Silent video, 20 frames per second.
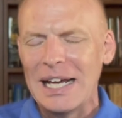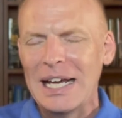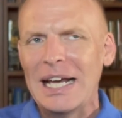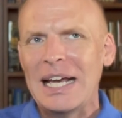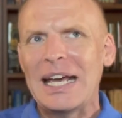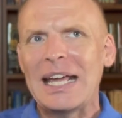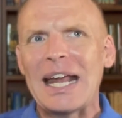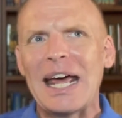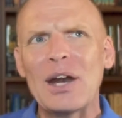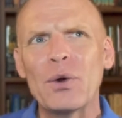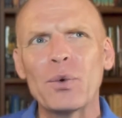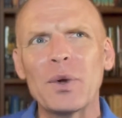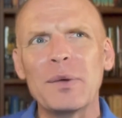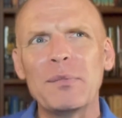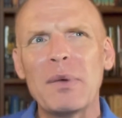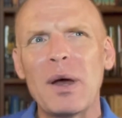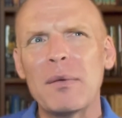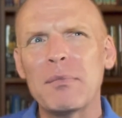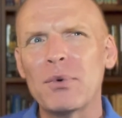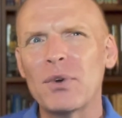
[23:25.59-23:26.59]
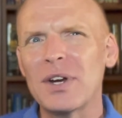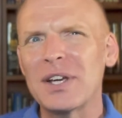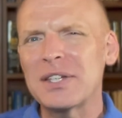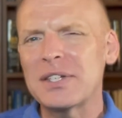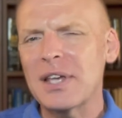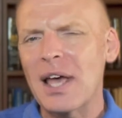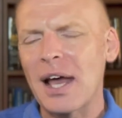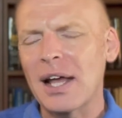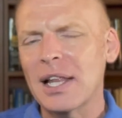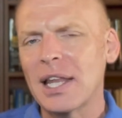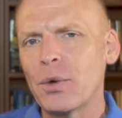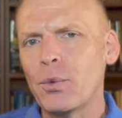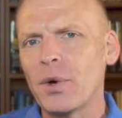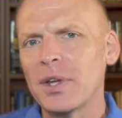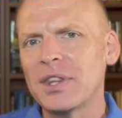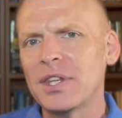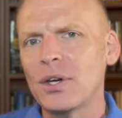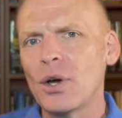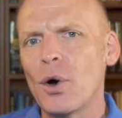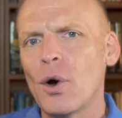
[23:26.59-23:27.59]
And I don't remember exactly
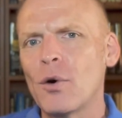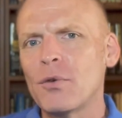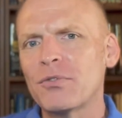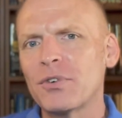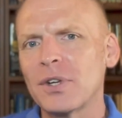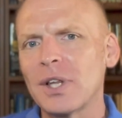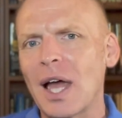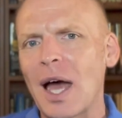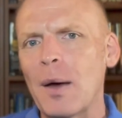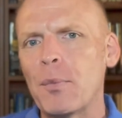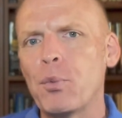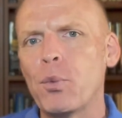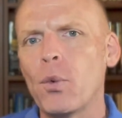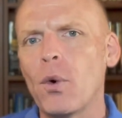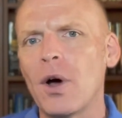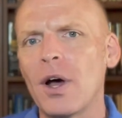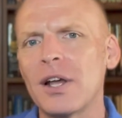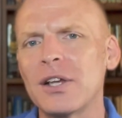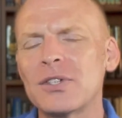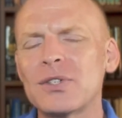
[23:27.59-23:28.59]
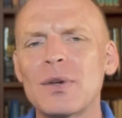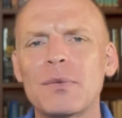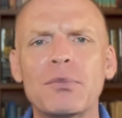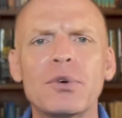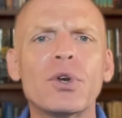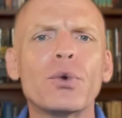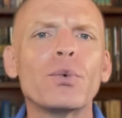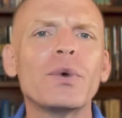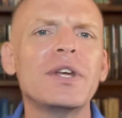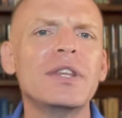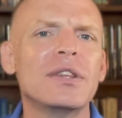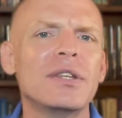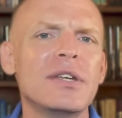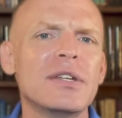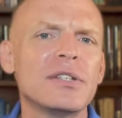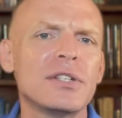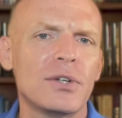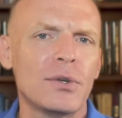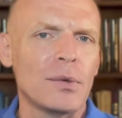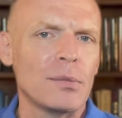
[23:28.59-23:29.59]
what the overlap was, so I'm going to read
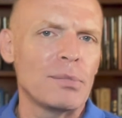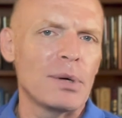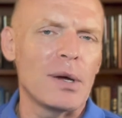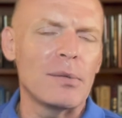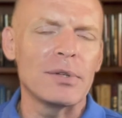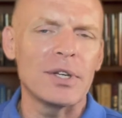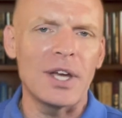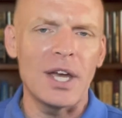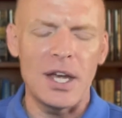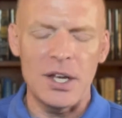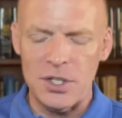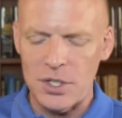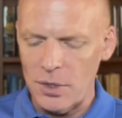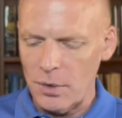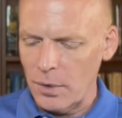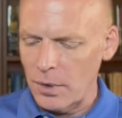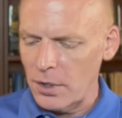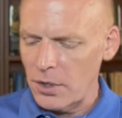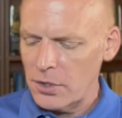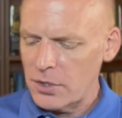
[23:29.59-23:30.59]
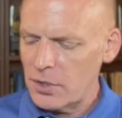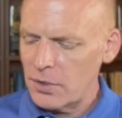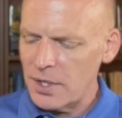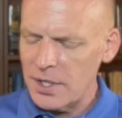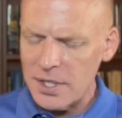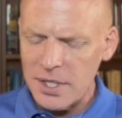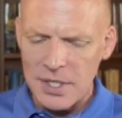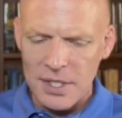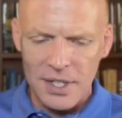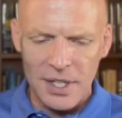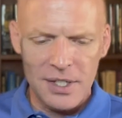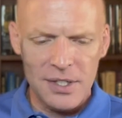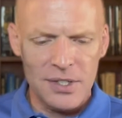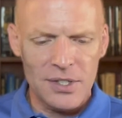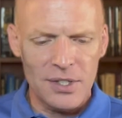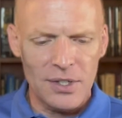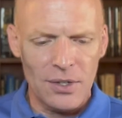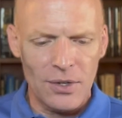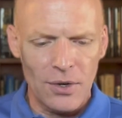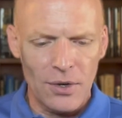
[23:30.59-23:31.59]
these two in publication order. So this is
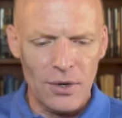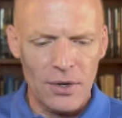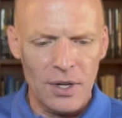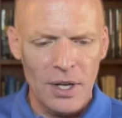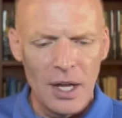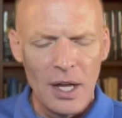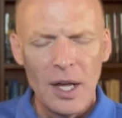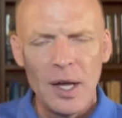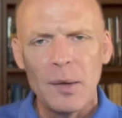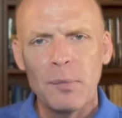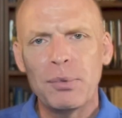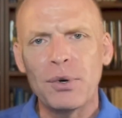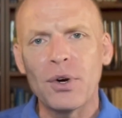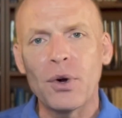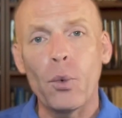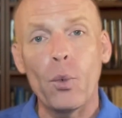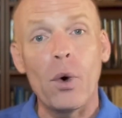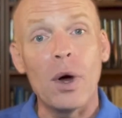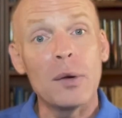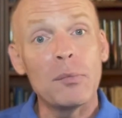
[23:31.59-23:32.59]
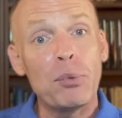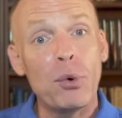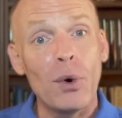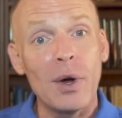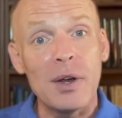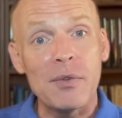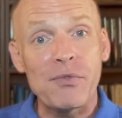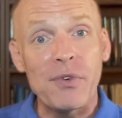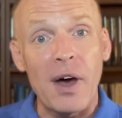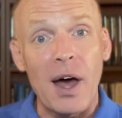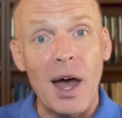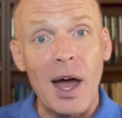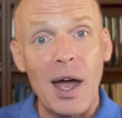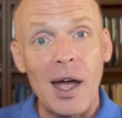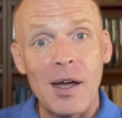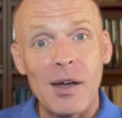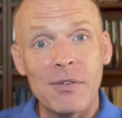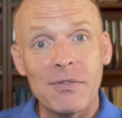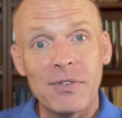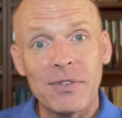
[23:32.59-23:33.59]
considered book
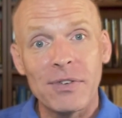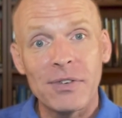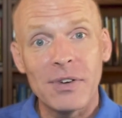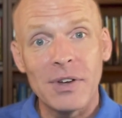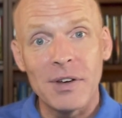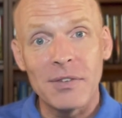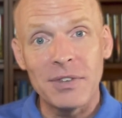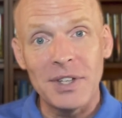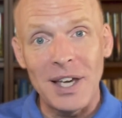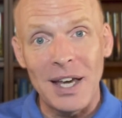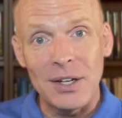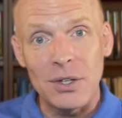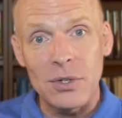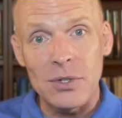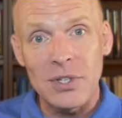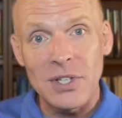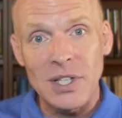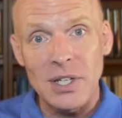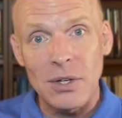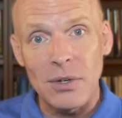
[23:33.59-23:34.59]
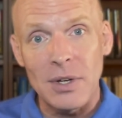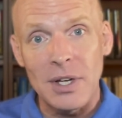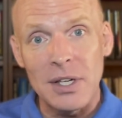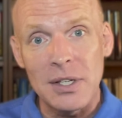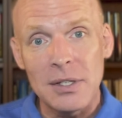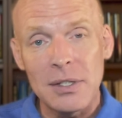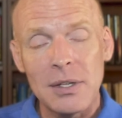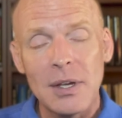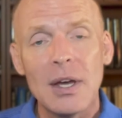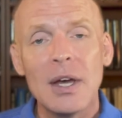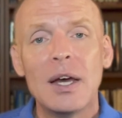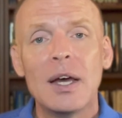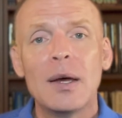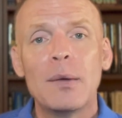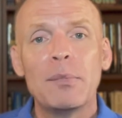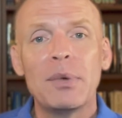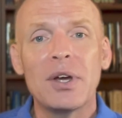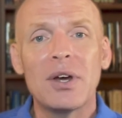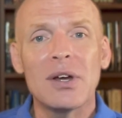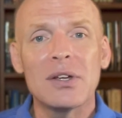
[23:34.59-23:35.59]
1.5 of the Ender series,
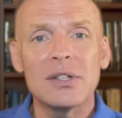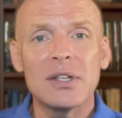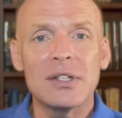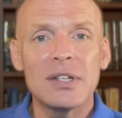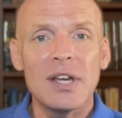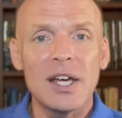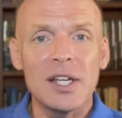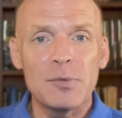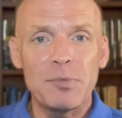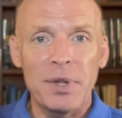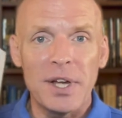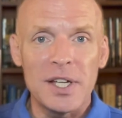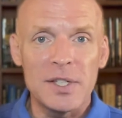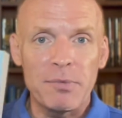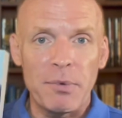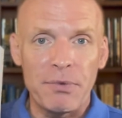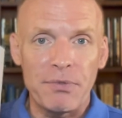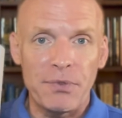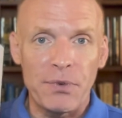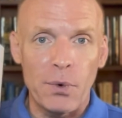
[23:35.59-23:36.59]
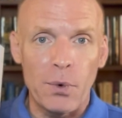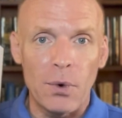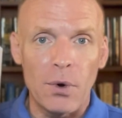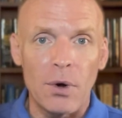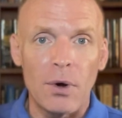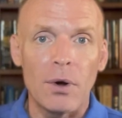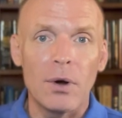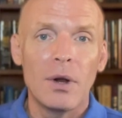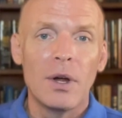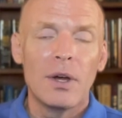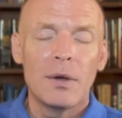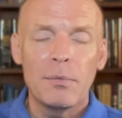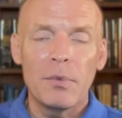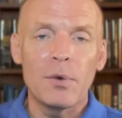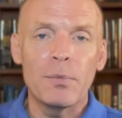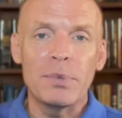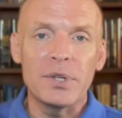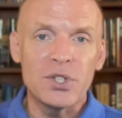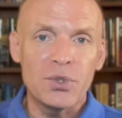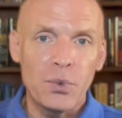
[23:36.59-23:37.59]
because it takes place before or
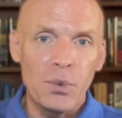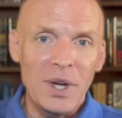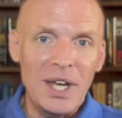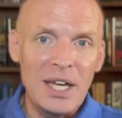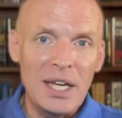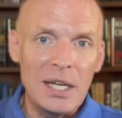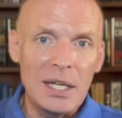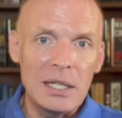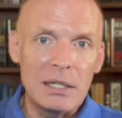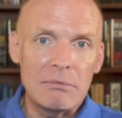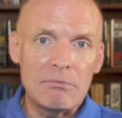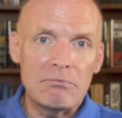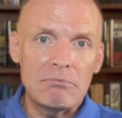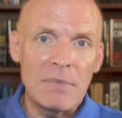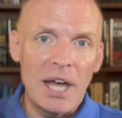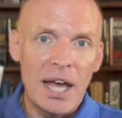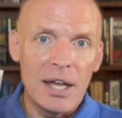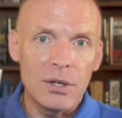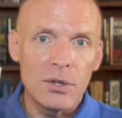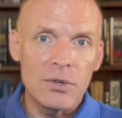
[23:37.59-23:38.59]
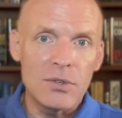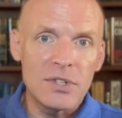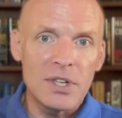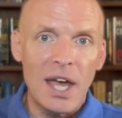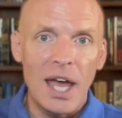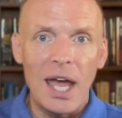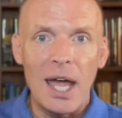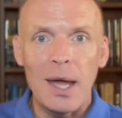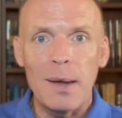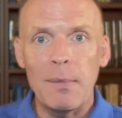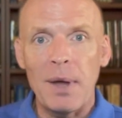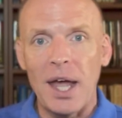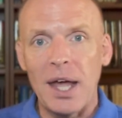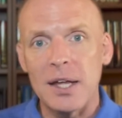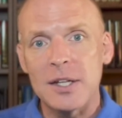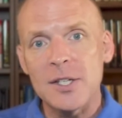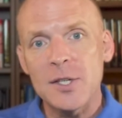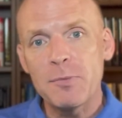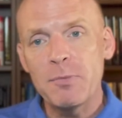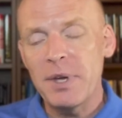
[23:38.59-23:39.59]
between Ender's Game
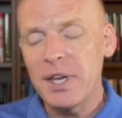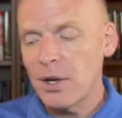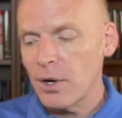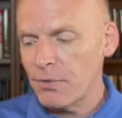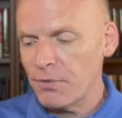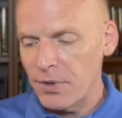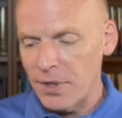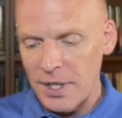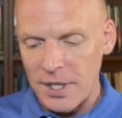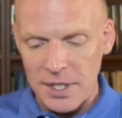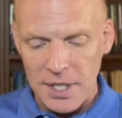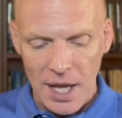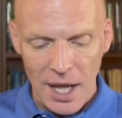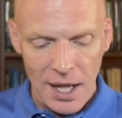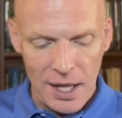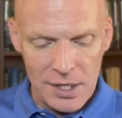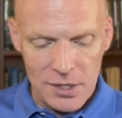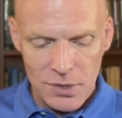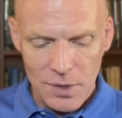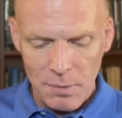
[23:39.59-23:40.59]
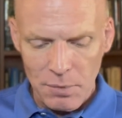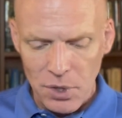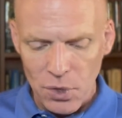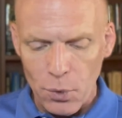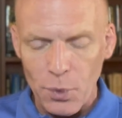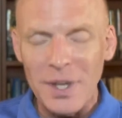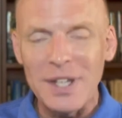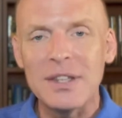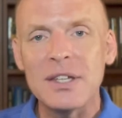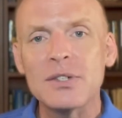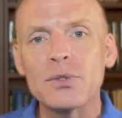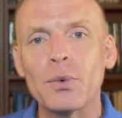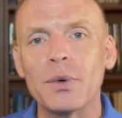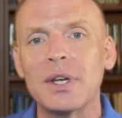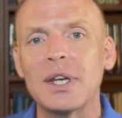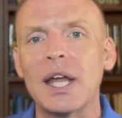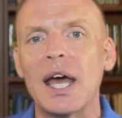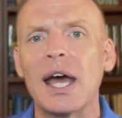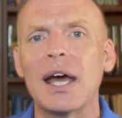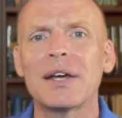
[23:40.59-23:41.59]
and Speaker for the Dead. So I'm going to read this one
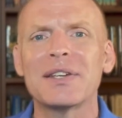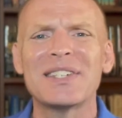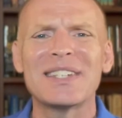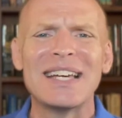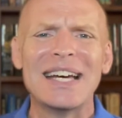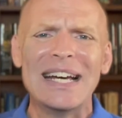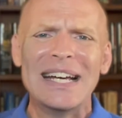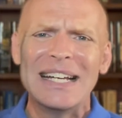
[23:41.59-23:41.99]
next.